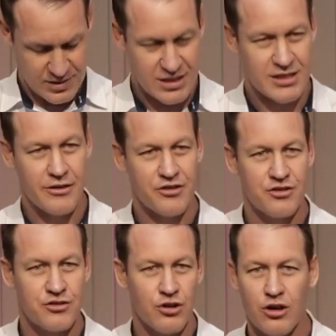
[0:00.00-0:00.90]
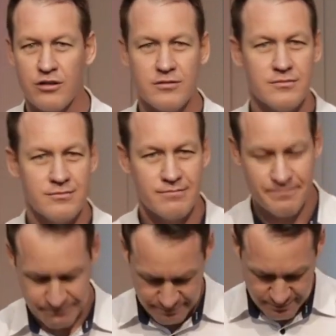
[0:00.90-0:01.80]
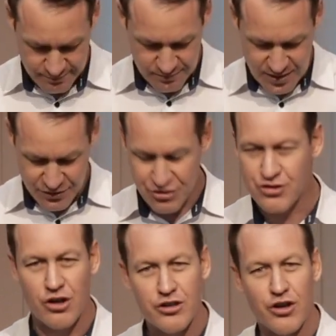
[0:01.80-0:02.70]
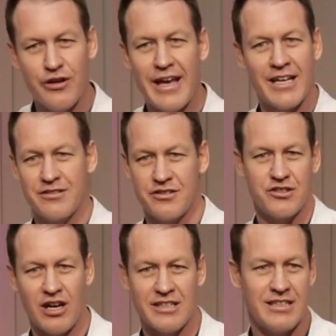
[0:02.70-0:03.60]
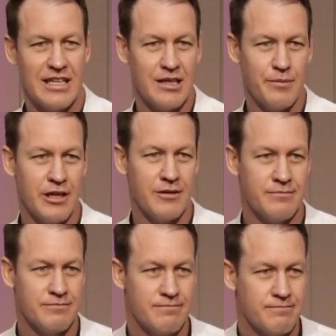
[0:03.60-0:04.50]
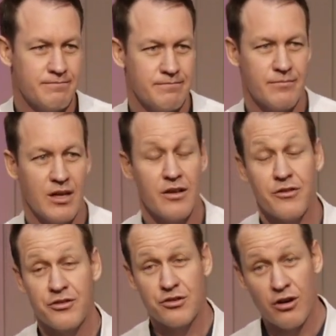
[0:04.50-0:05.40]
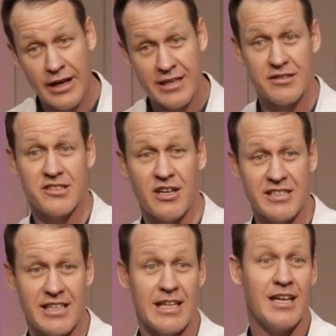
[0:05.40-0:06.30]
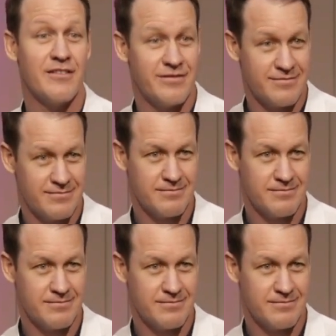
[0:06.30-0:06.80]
See, the strong don't exercise their liberty. The strong exercise their love.